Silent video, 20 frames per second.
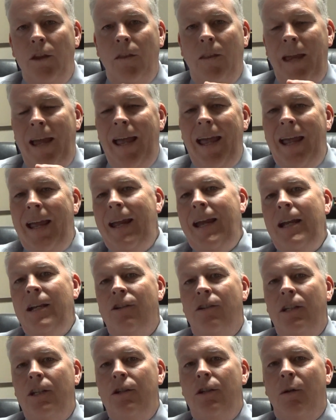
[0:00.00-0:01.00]
the
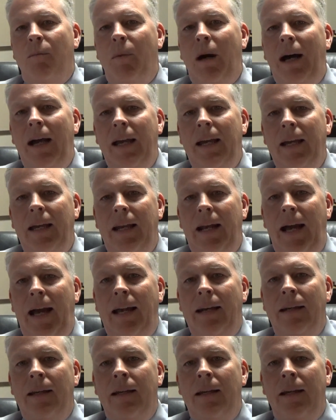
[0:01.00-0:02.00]
age that you're buying it
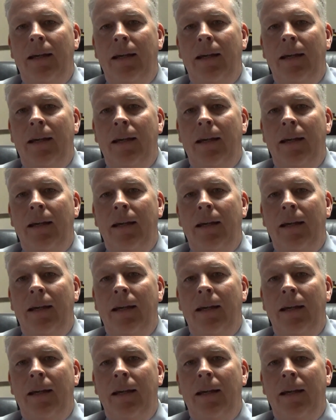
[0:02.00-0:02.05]
at,